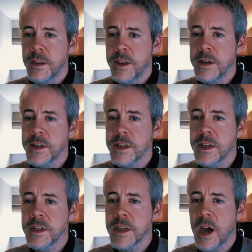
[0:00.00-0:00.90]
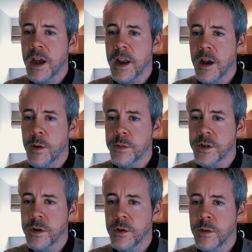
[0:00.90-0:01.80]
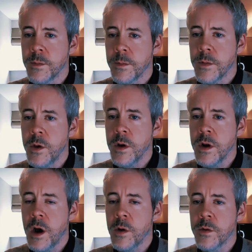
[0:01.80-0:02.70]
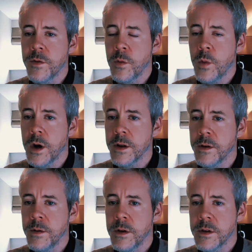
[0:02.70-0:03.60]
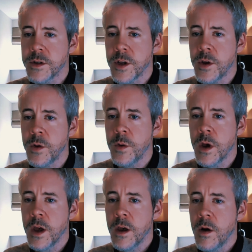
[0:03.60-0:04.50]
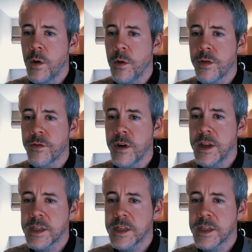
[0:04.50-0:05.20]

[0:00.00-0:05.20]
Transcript: This is entirely optional. You can hold for 1, 2, or 3